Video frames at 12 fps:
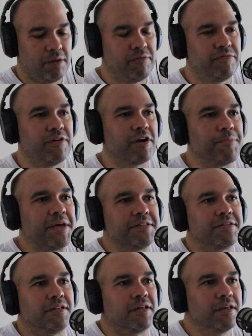
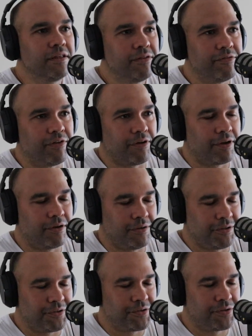Environmentally, you're very
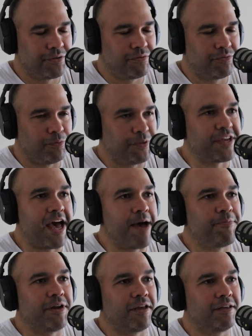conscious of what's
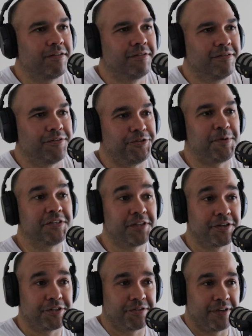happening, especially
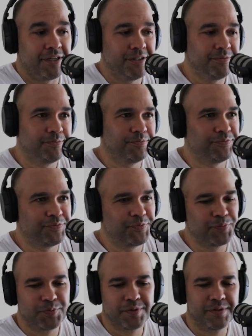in Australia.
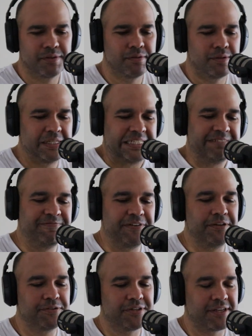
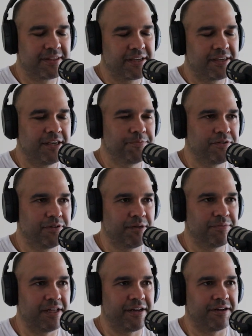Feels like that keeps you
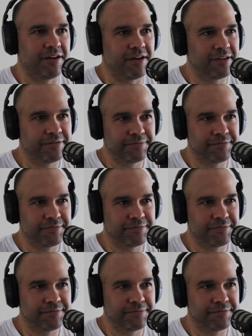up late at night.